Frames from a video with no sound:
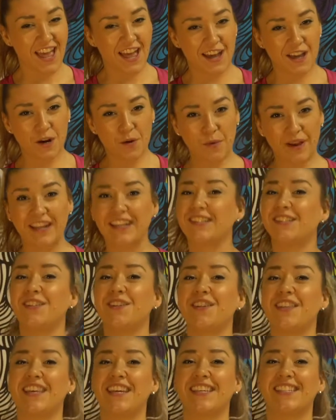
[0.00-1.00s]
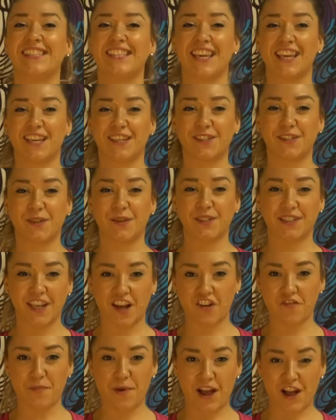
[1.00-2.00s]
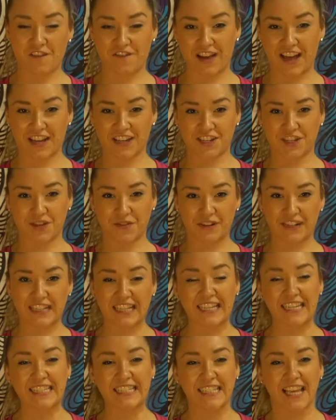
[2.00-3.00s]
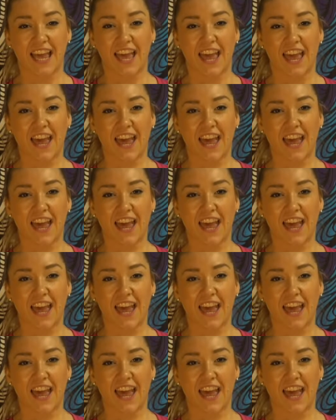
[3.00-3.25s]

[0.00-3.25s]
And a way to do this is through myofascial release,